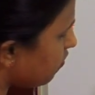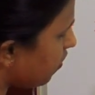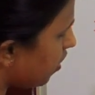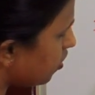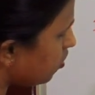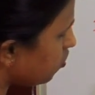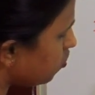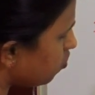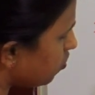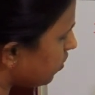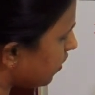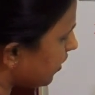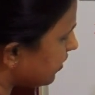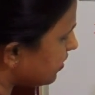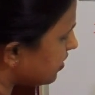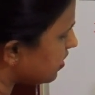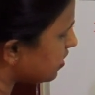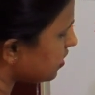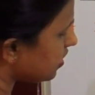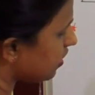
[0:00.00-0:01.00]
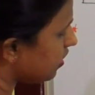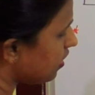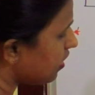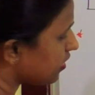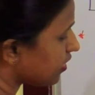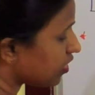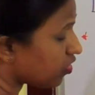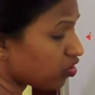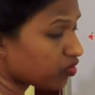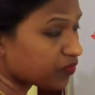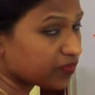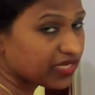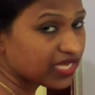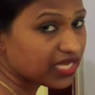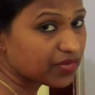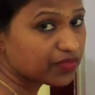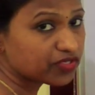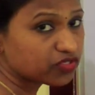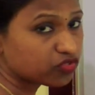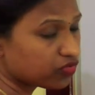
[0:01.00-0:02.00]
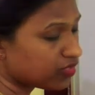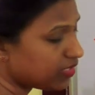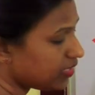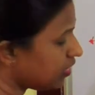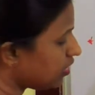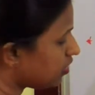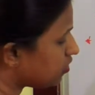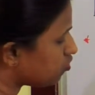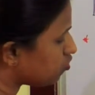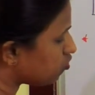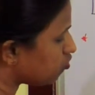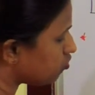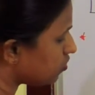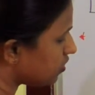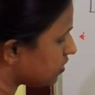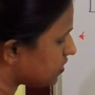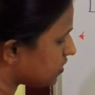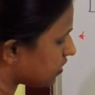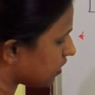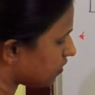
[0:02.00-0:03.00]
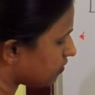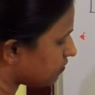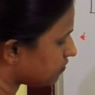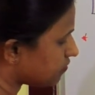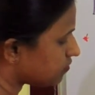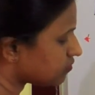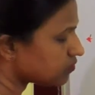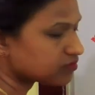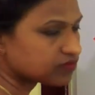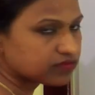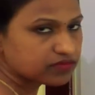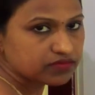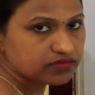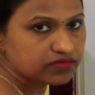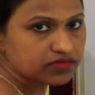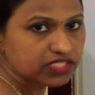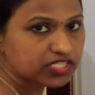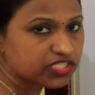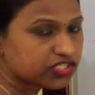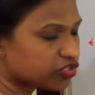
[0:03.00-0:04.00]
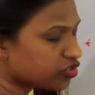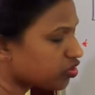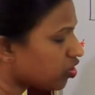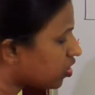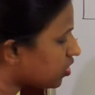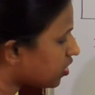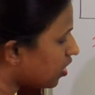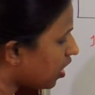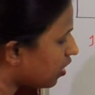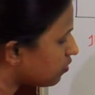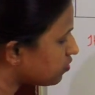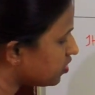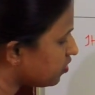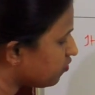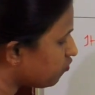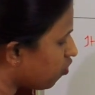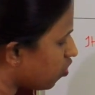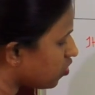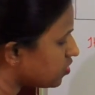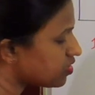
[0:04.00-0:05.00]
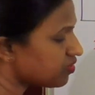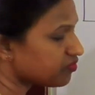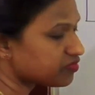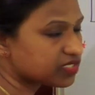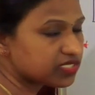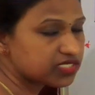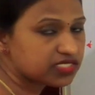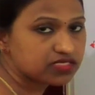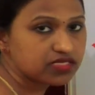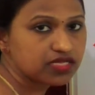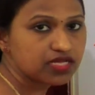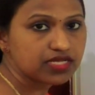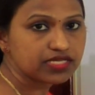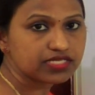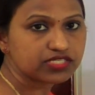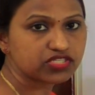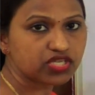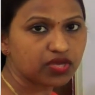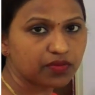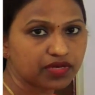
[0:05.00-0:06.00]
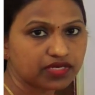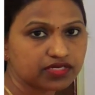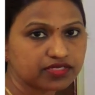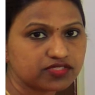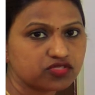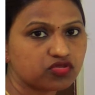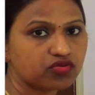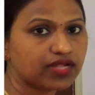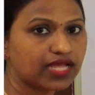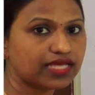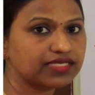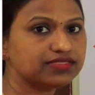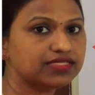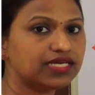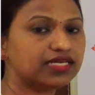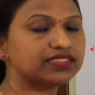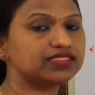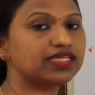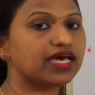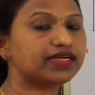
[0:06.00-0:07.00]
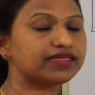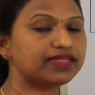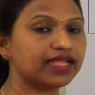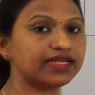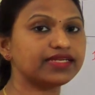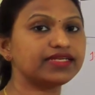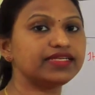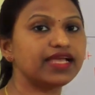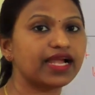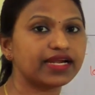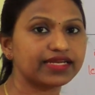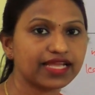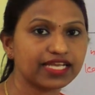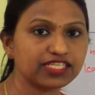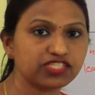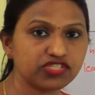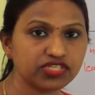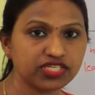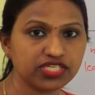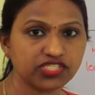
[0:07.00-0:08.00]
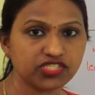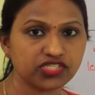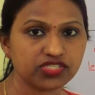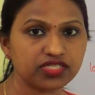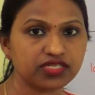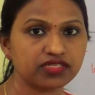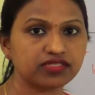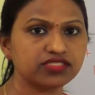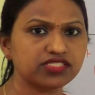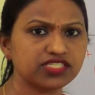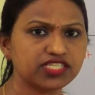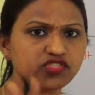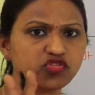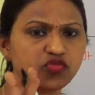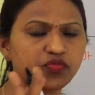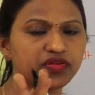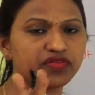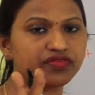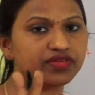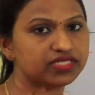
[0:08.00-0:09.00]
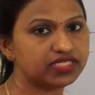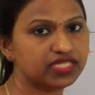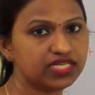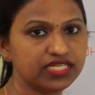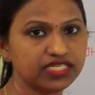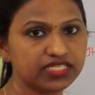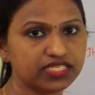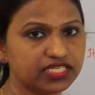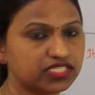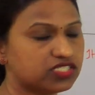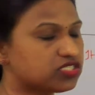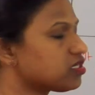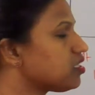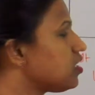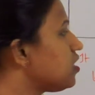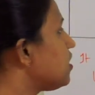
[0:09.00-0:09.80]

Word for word: molecule HCl cannot be able to leak through this cell. It should not harm the walls of this stomach. So like that they are tightly attaching each other just to prevent the leakage.